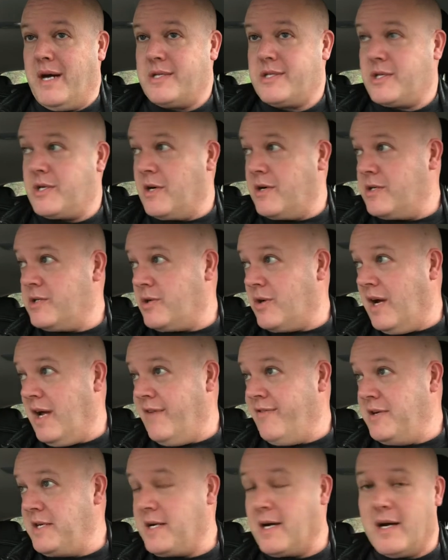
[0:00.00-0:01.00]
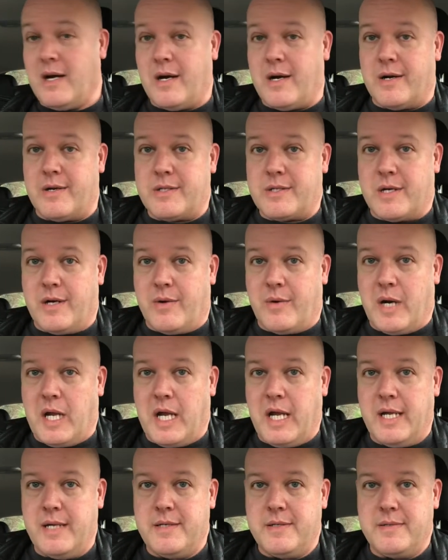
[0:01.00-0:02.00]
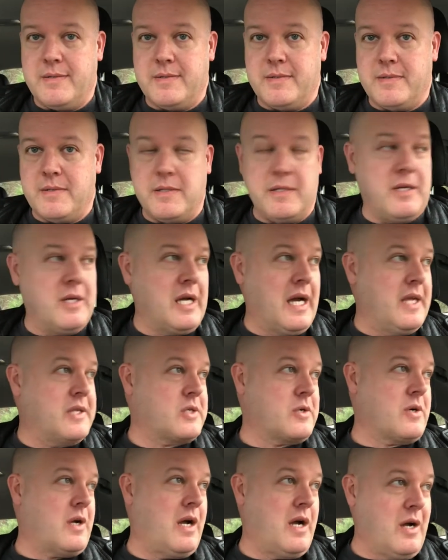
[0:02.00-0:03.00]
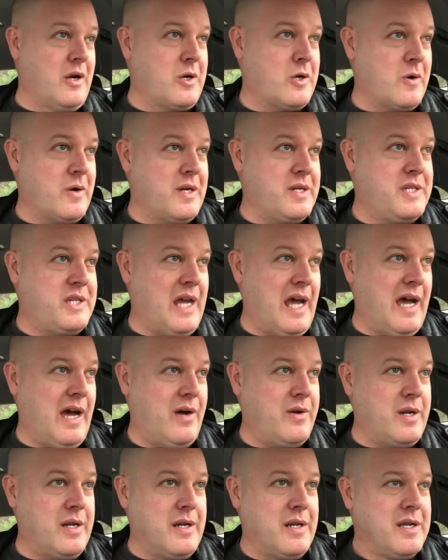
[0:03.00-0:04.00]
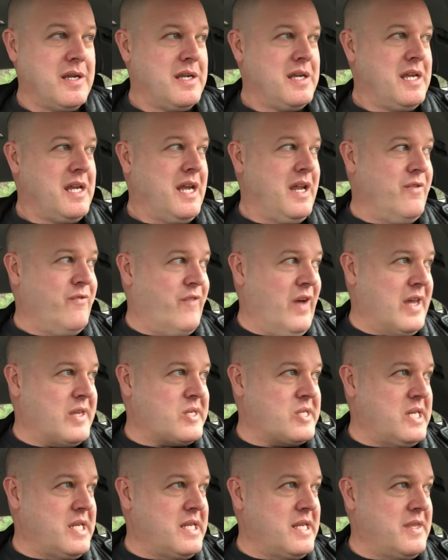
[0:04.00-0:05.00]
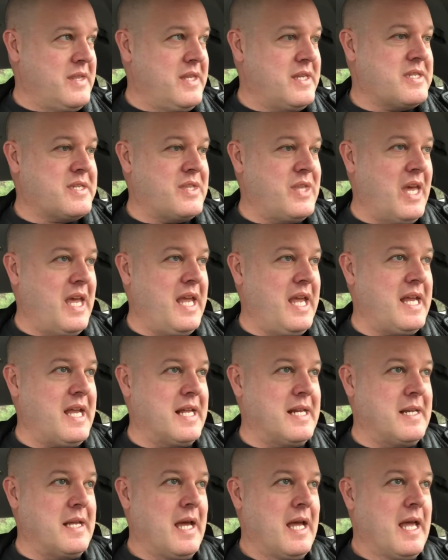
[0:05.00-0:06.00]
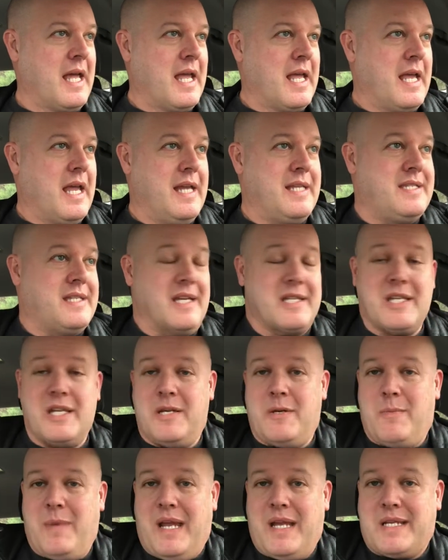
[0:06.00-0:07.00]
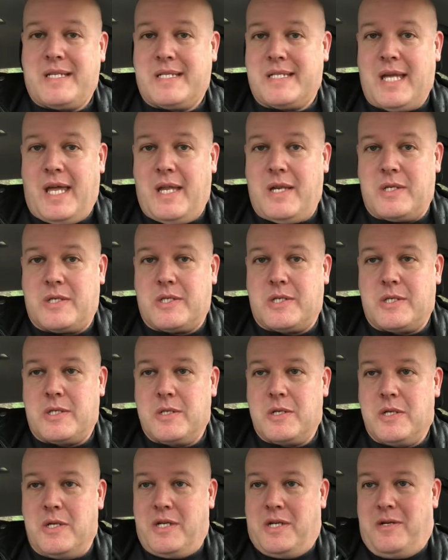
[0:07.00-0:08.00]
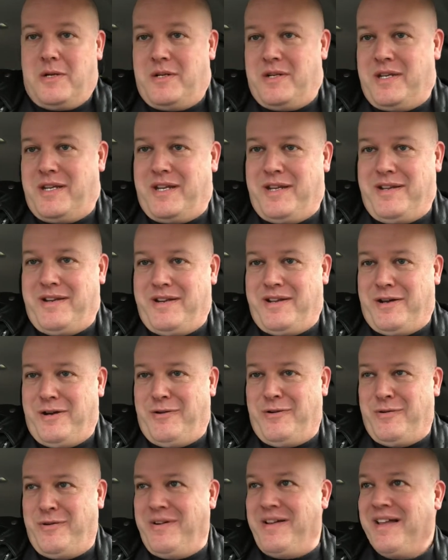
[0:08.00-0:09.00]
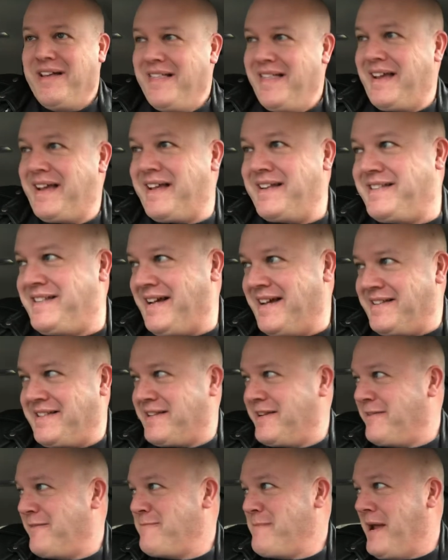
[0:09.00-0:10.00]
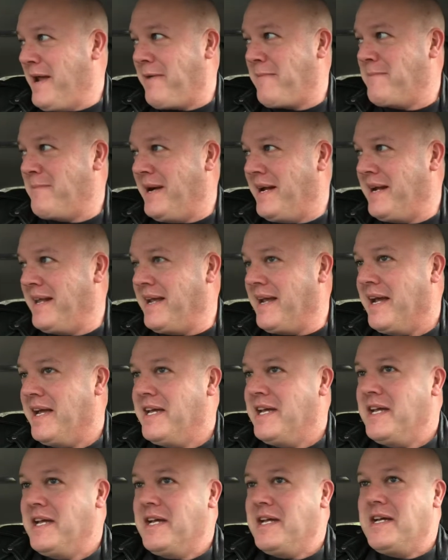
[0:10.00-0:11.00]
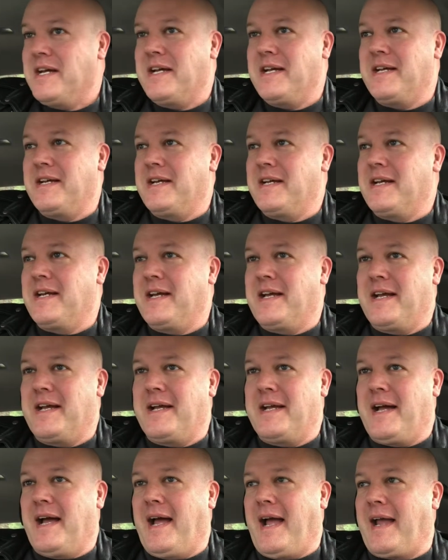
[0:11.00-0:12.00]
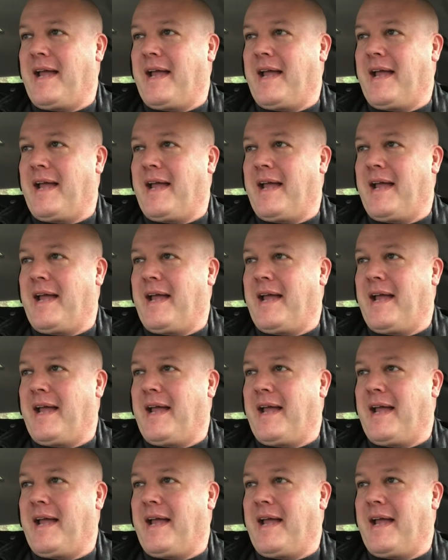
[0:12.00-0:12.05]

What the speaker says: start driving cars, all right? You guys are hunkering down and investing in this thing, and it doesn't make sense. Like, it doesn't make money. I